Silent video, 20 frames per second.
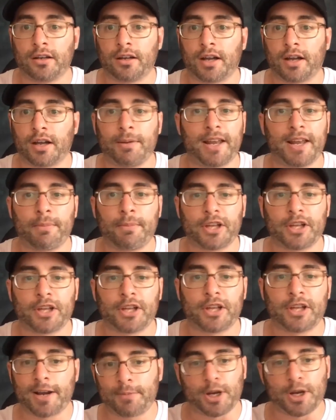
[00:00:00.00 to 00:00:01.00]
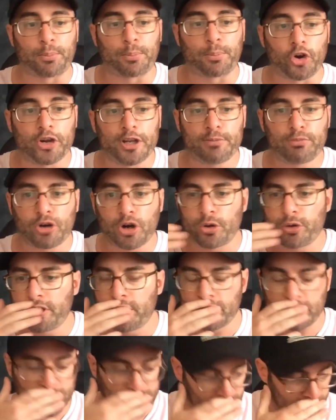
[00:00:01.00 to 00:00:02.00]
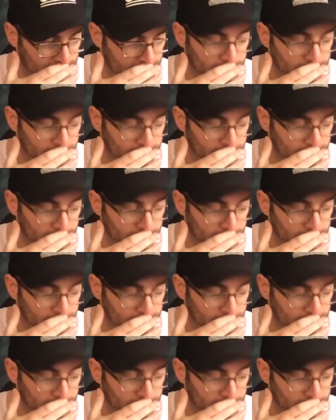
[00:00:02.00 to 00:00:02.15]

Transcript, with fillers: I mean, I'm not trying to be a Bernie bro here,